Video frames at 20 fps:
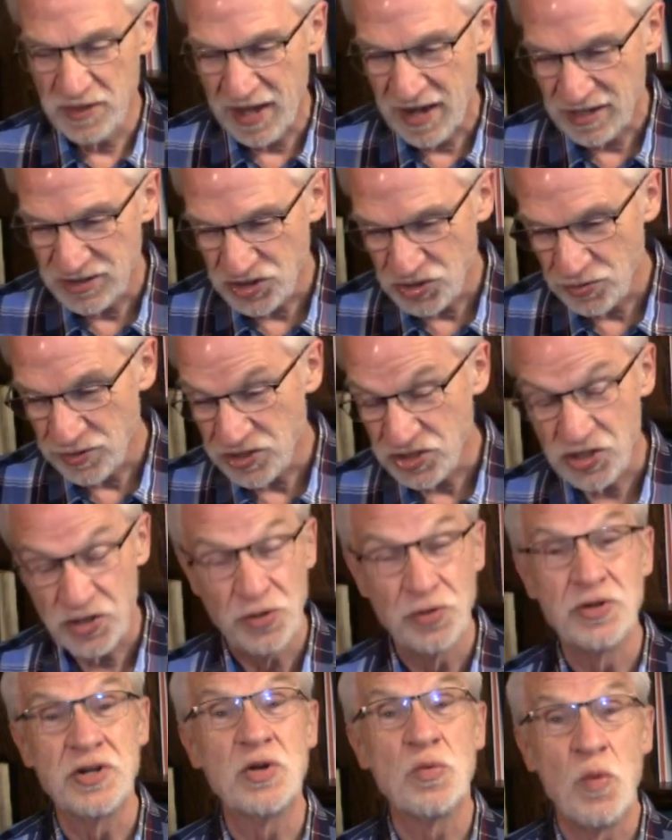They also
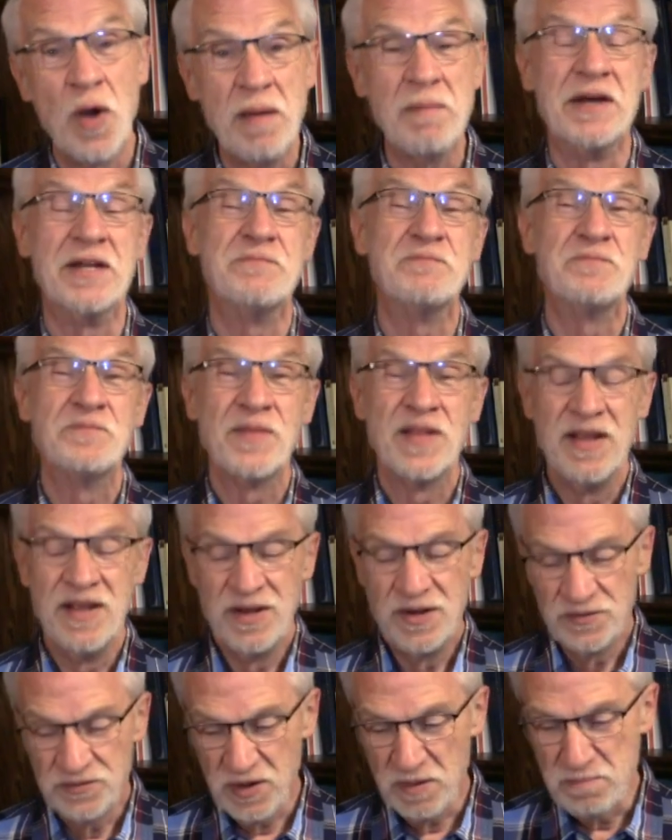excluded women
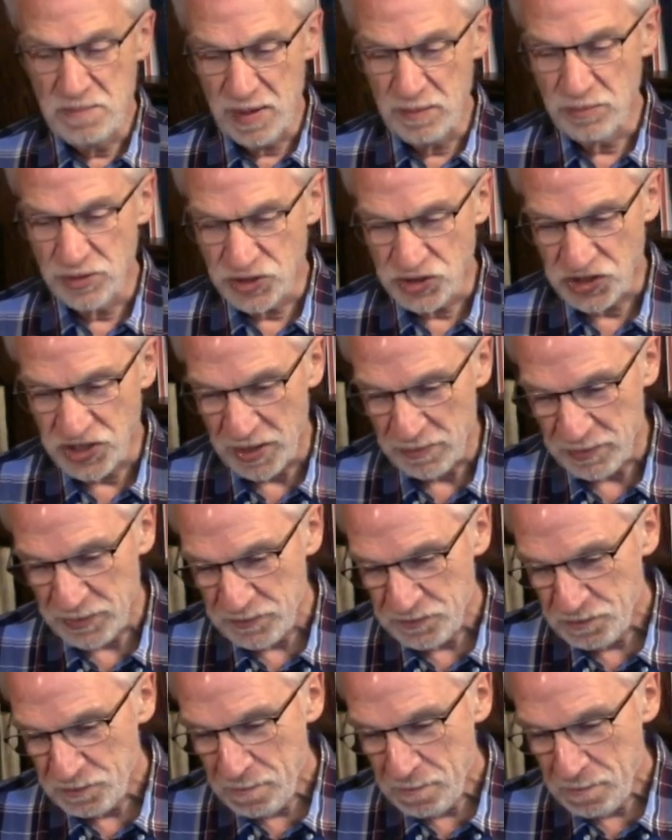from membership.